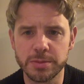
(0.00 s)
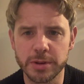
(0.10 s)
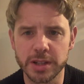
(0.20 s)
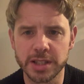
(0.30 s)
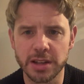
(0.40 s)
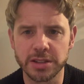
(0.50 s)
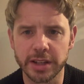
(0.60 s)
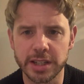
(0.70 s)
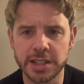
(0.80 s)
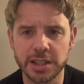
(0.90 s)
but it sounds
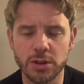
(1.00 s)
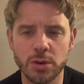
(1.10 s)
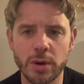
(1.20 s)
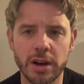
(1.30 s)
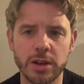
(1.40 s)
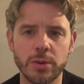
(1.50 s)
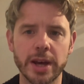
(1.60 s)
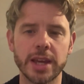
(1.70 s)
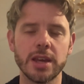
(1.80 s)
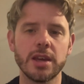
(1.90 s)
like he's still a while
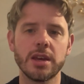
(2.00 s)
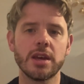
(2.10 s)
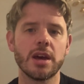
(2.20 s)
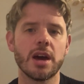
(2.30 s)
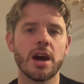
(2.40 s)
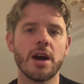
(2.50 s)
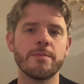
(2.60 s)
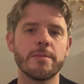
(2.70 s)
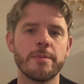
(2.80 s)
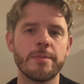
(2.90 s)
away.
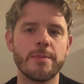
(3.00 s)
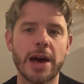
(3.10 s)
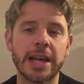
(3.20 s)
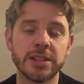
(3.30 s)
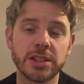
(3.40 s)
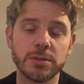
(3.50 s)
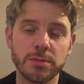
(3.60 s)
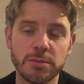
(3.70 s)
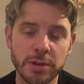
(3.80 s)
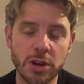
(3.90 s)
And
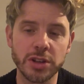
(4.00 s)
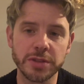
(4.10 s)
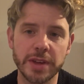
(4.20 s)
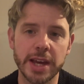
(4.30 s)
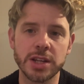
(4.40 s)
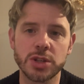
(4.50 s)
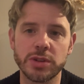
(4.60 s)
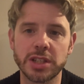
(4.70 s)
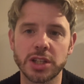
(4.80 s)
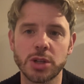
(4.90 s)
because of that
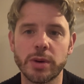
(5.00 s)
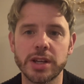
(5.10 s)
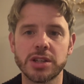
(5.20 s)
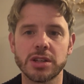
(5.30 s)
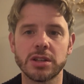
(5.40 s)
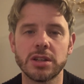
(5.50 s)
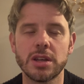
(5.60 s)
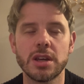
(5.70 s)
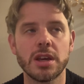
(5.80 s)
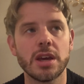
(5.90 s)
injury situation,
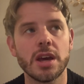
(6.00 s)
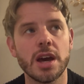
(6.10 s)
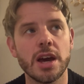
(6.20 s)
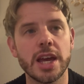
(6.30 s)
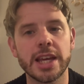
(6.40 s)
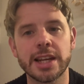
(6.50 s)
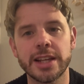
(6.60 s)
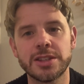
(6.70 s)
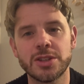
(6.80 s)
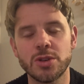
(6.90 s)
it
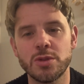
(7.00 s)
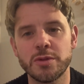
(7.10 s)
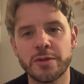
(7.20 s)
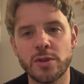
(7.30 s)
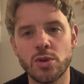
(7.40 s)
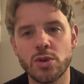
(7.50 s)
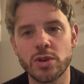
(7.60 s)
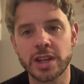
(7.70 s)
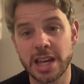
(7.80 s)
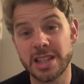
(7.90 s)
led to
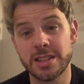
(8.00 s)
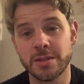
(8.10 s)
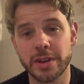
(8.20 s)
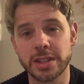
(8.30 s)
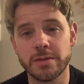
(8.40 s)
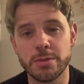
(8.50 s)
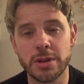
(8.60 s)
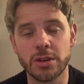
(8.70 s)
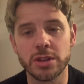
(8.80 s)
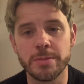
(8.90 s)
4 kids effectively
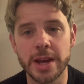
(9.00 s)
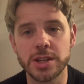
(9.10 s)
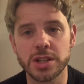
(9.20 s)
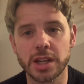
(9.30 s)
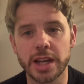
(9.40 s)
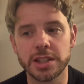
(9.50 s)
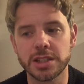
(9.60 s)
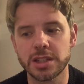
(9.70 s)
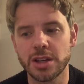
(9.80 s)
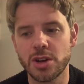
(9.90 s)
being on the bench
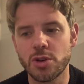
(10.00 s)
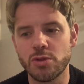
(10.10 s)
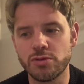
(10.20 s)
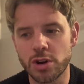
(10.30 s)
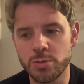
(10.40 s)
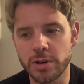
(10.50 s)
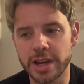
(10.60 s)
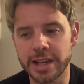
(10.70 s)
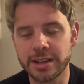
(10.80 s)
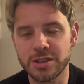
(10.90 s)
against Roma,
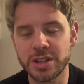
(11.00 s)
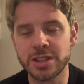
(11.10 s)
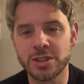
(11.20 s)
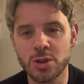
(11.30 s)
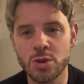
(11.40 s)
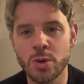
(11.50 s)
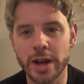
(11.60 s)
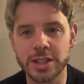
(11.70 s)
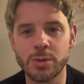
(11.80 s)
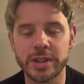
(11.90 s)
including 2 who
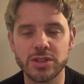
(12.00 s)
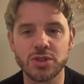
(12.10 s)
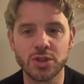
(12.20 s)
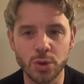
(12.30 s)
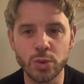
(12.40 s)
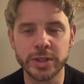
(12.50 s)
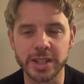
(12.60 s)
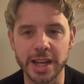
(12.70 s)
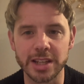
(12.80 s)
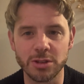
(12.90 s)
actually went to school
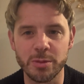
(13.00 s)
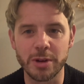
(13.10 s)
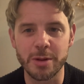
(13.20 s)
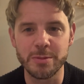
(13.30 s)
today. So